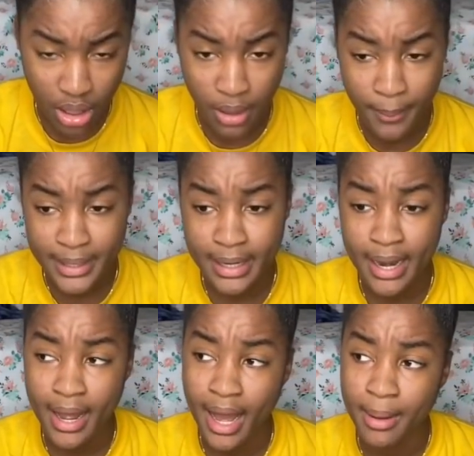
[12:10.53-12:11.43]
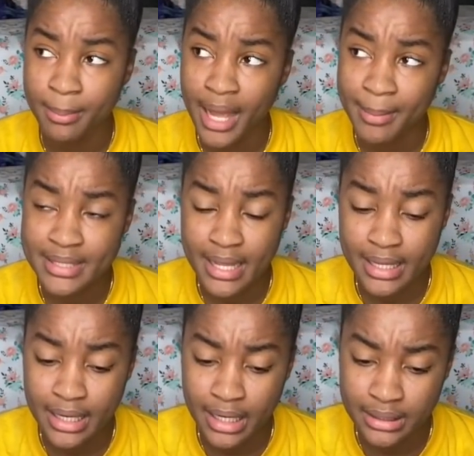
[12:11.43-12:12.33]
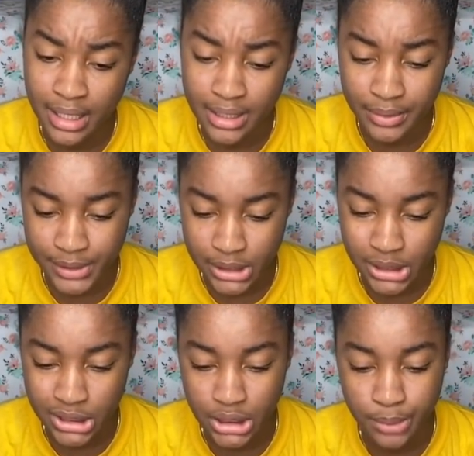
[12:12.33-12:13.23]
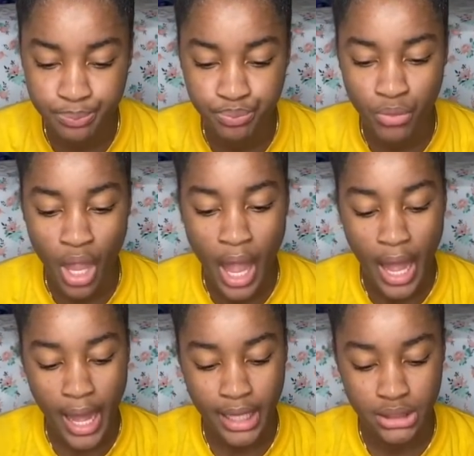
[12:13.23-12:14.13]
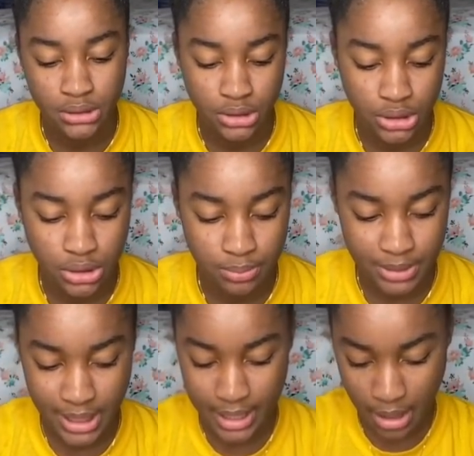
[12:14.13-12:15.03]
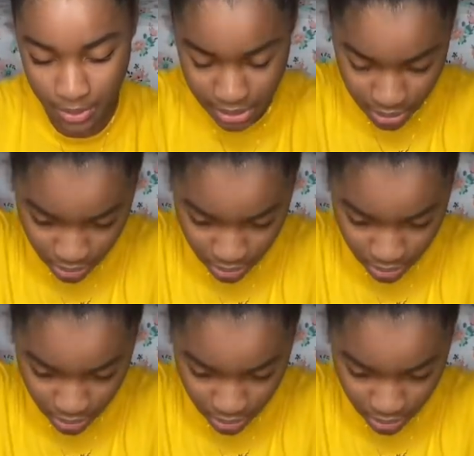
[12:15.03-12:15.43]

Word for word: me did it and um, me and Mr. Inland thought that was the teacher. And Mr. Inland was saying to